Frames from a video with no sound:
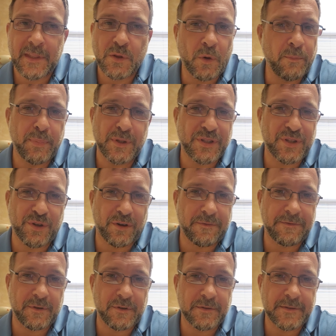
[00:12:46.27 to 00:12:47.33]
Don't put it
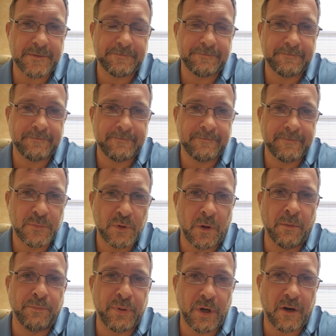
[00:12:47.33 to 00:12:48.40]
off, folks.
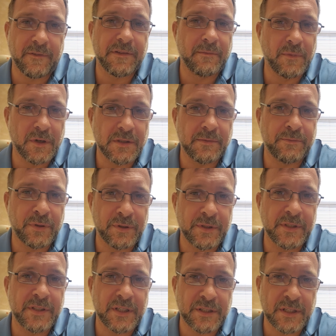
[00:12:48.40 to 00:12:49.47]
Don't put off the most important
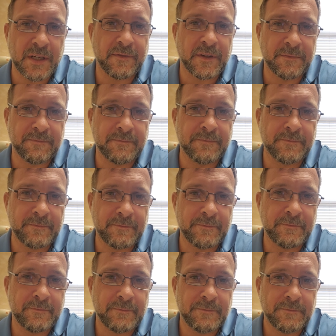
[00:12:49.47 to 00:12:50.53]
decision ever.
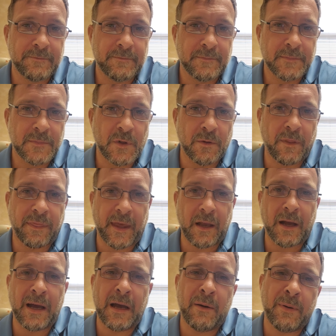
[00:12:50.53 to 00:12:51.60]
Don't think,
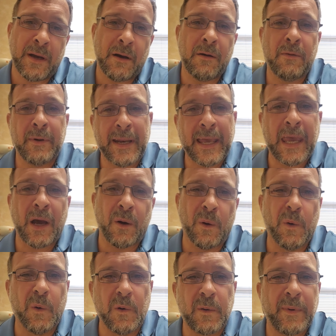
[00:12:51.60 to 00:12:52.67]
ah, well, when I get
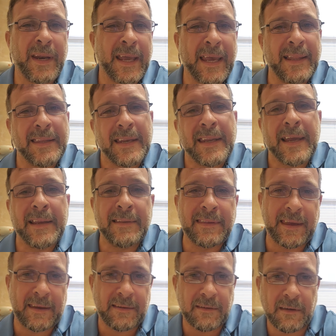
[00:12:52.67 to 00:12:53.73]
old, when I get to
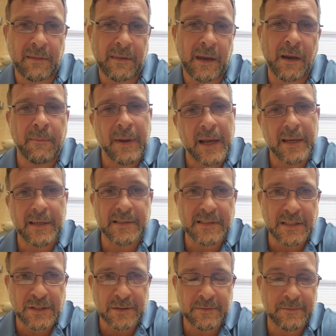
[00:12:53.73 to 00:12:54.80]
90, then I make a
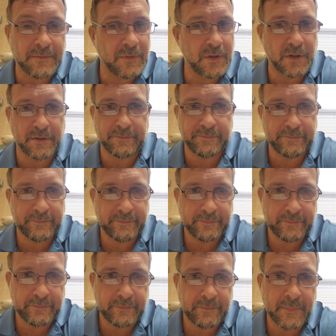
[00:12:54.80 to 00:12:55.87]
decision. No.
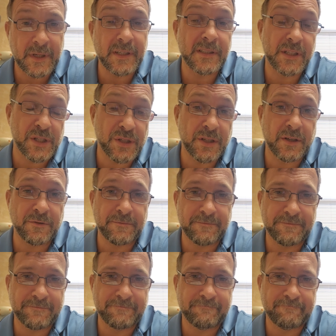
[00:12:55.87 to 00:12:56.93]
Make a decision now.
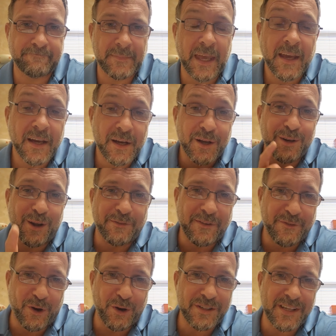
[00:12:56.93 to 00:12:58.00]
Love you,
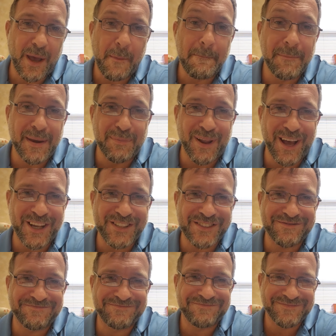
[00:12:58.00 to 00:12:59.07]
folks. Be
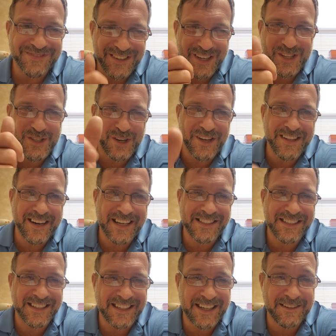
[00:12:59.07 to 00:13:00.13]
blessed. Enjoy the
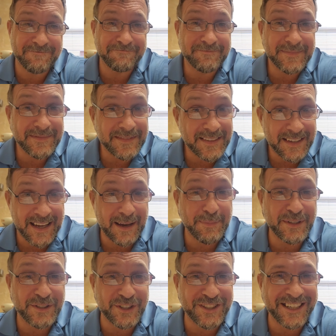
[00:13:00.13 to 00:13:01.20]
rest of your day.
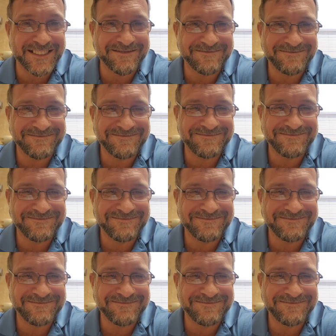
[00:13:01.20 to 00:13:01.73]
Happy Sunday.